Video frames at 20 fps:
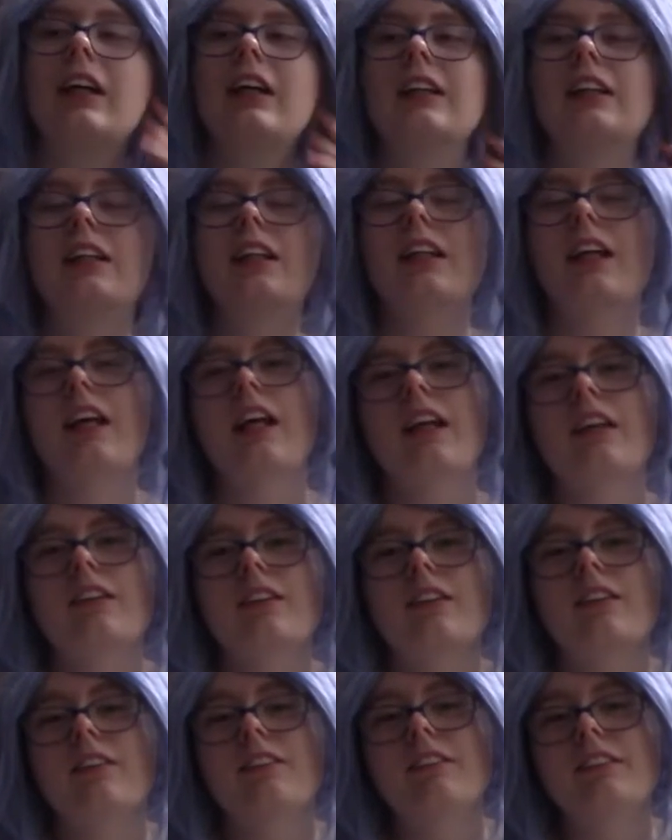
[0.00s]
you
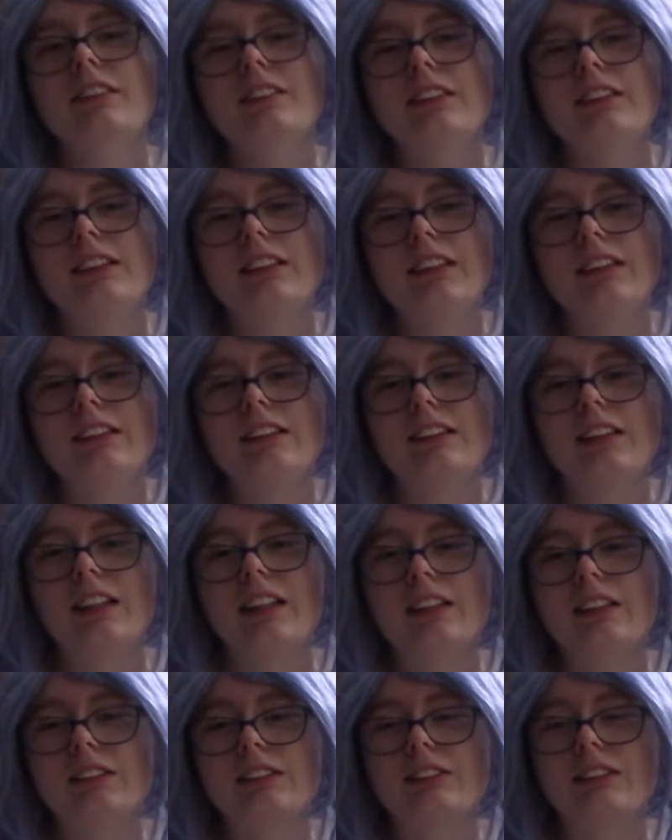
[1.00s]
can't go into
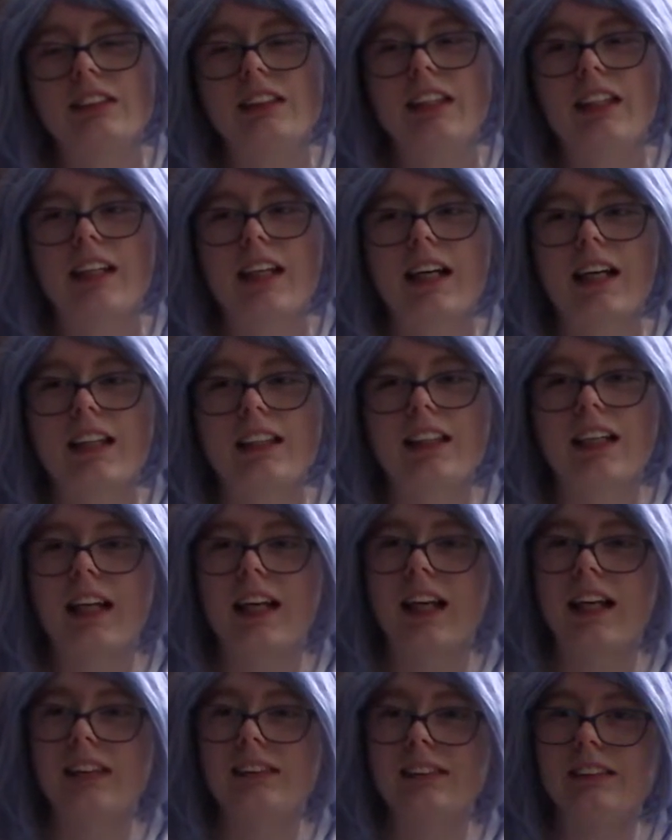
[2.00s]
details. Well, you kind of
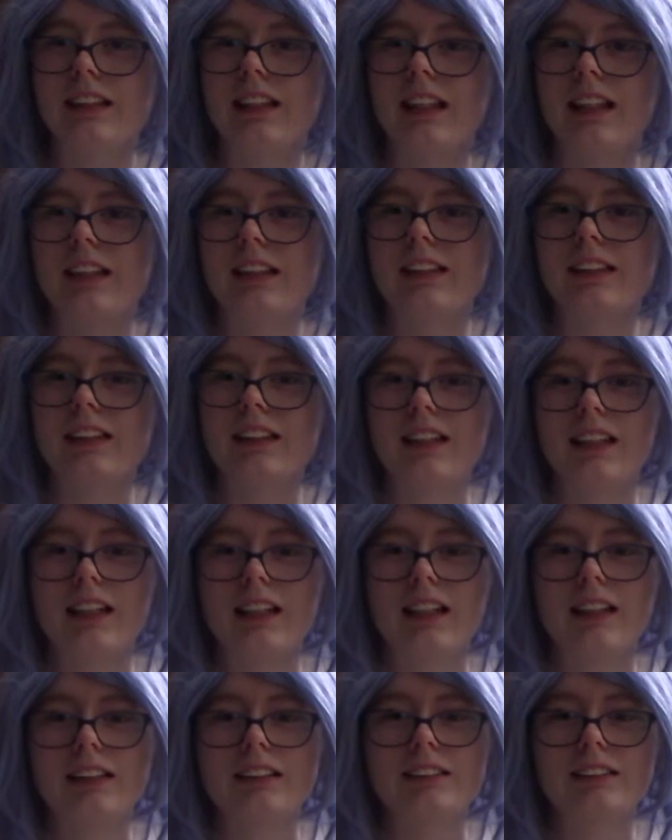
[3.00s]
can, you kind of
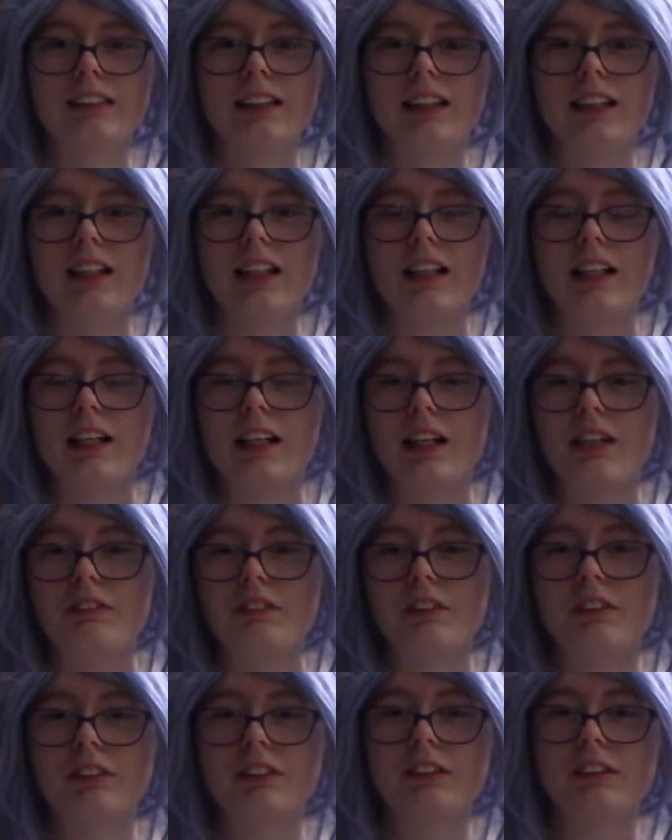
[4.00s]
can't. If
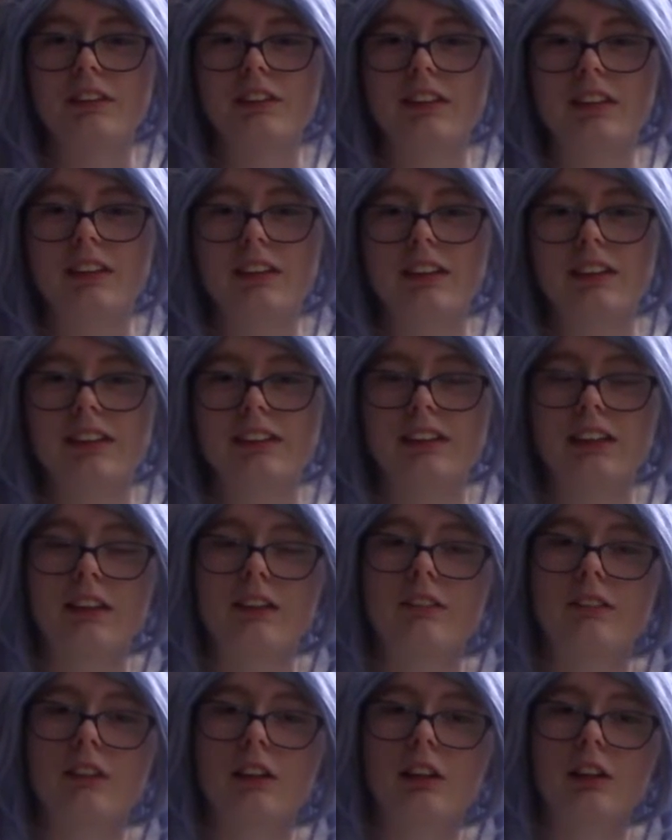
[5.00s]
you're doing this
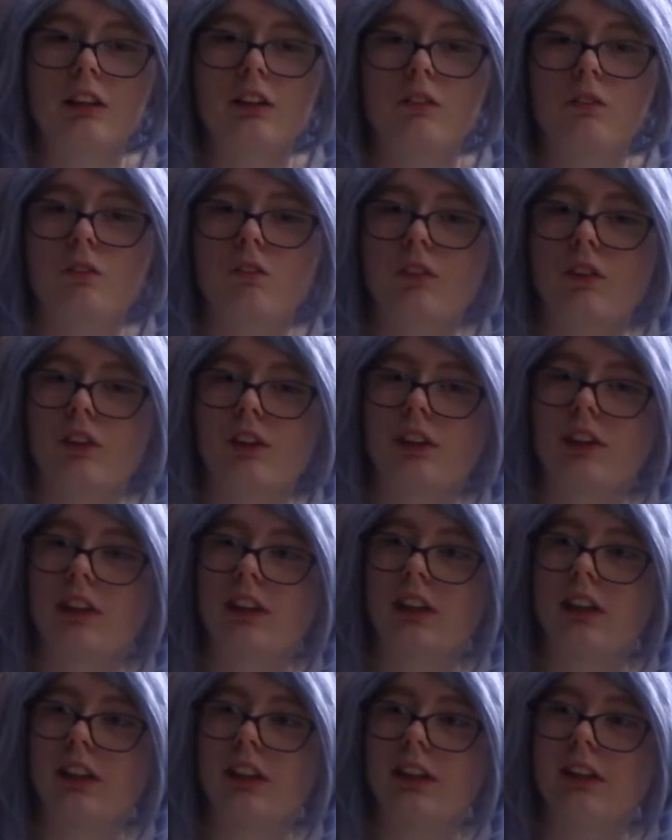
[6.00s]
outlining for
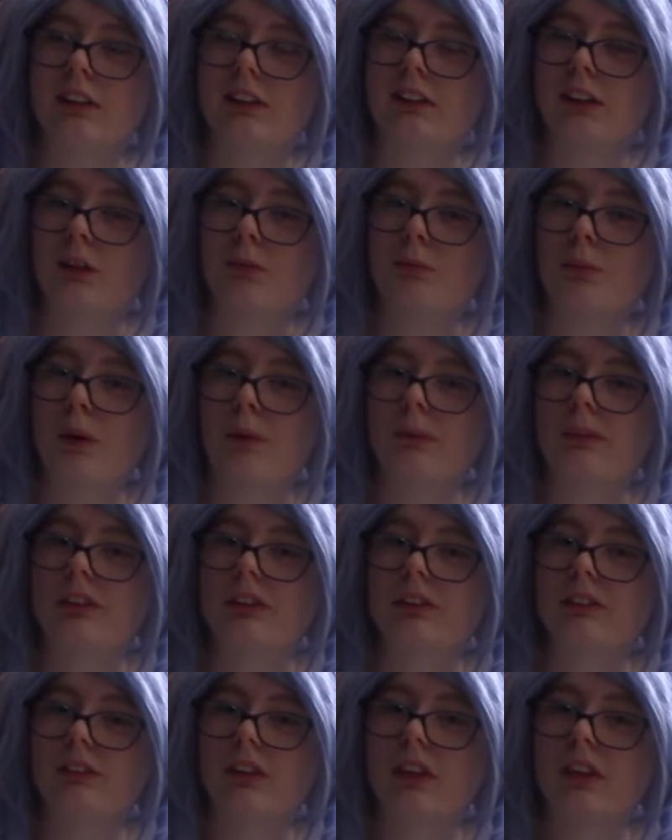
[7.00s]
the
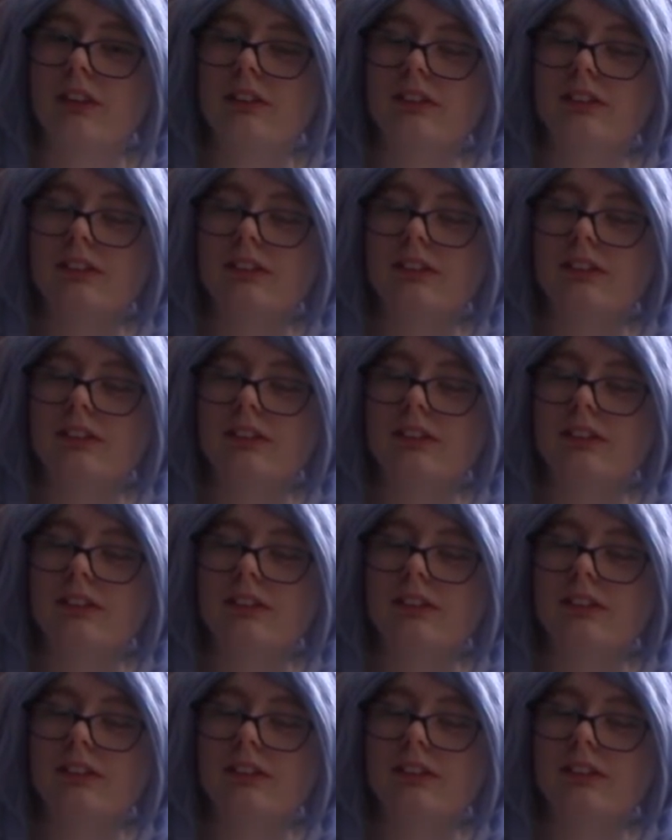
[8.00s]
self-publishing route,